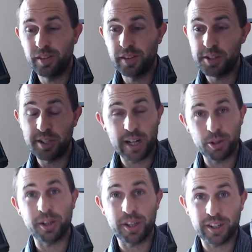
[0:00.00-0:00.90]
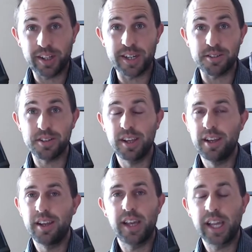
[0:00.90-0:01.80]
Let's not look at the clients.
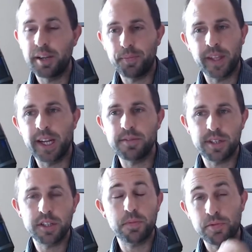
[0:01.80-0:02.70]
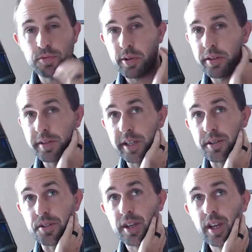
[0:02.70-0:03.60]
And I've said this before in other
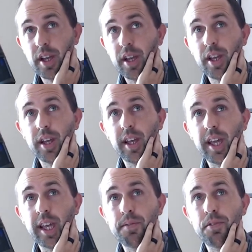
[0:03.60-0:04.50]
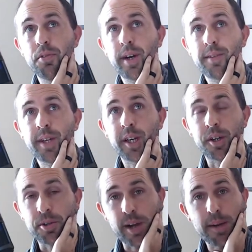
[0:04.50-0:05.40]
videos. If you have like a
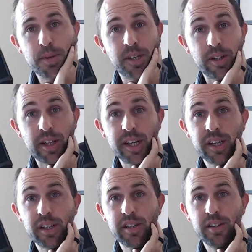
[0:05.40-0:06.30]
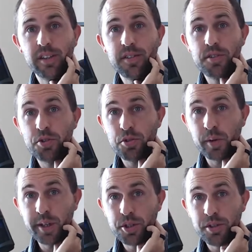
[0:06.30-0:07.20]
crappy client
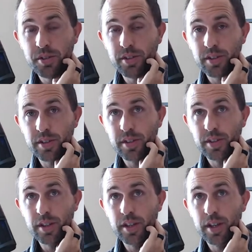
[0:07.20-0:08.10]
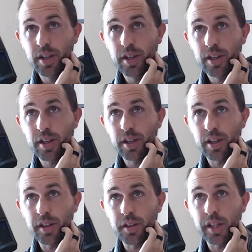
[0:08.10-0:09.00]
situation,
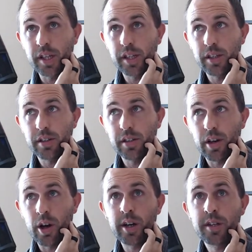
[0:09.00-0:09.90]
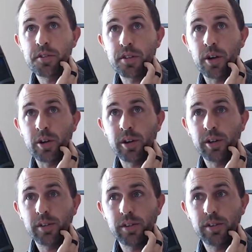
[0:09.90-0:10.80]
the odds
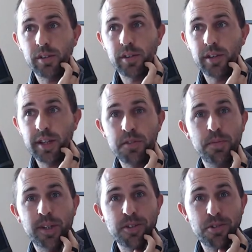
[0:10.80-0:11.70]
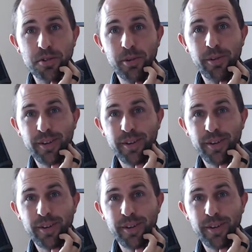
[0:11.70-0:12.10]
are it's because of you,